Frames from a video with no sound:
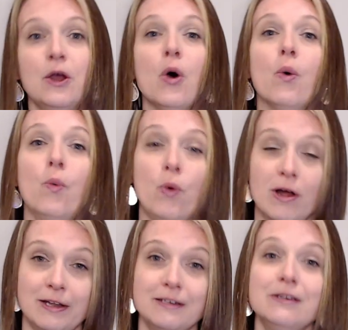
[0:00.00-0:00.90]

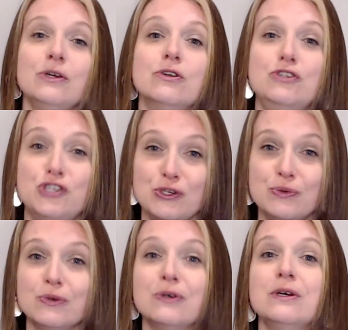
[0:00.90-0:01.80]
1, 2,
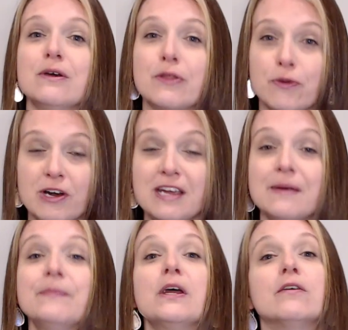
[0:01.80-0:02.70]
3,
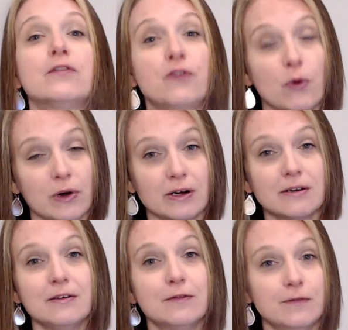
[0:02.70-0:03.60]
4,
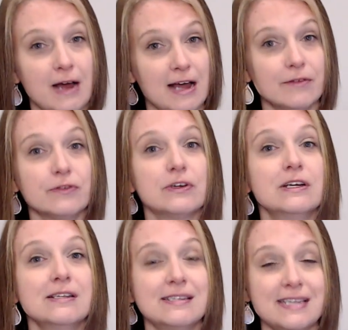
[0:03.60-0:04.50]
5,
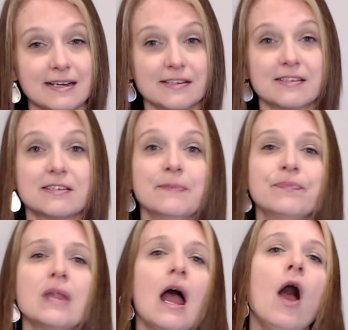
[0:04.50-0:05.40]
6.
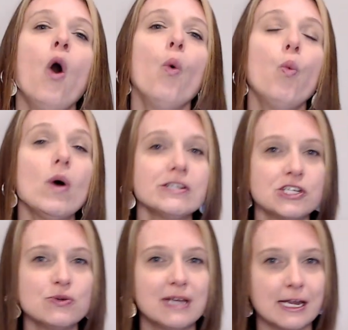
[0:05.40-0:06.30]
Once you
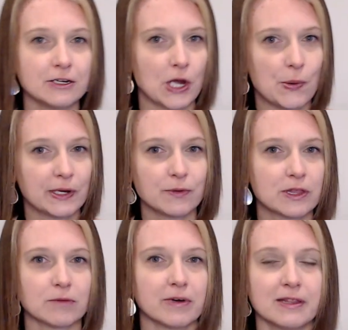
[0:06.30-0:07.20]
get get going with the
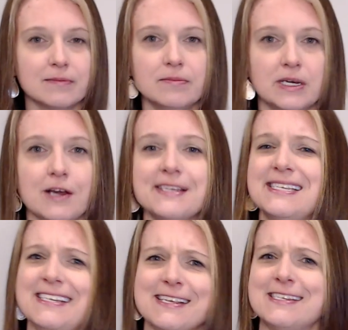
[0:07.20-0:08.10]
rhythm, because it
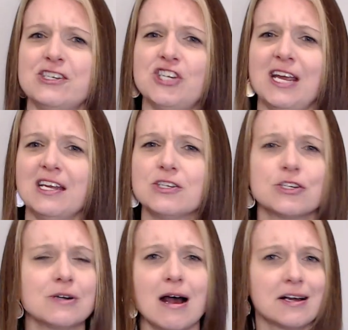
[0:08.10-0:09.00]
doesn't change, you're
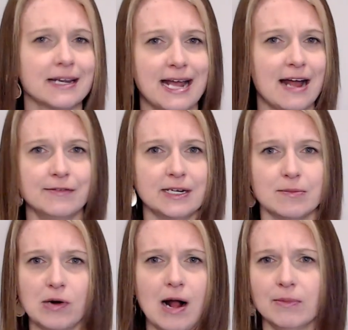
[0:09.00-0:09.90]
not going to have any
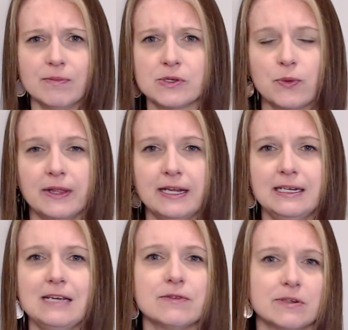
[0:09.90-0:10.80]
problems with it.
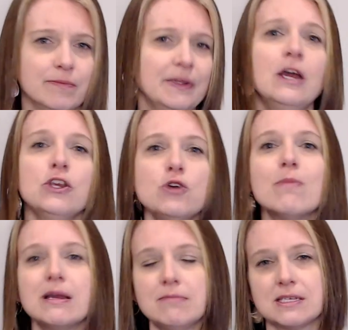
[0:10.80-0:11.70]
Even you
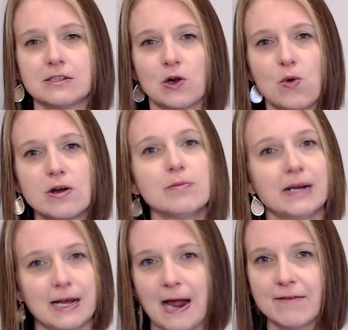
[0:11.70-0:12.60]
might miss the chord, but I
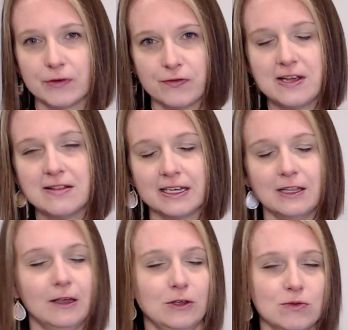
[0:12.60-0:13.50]
have a feeling
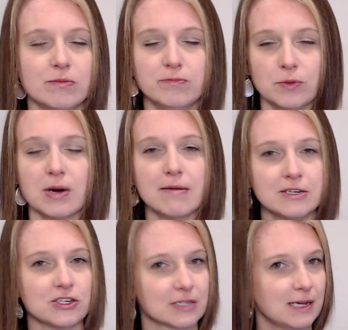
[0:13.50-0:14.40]
you will probably
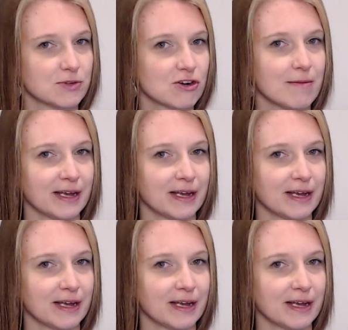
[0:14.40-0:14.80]
just keep strumming.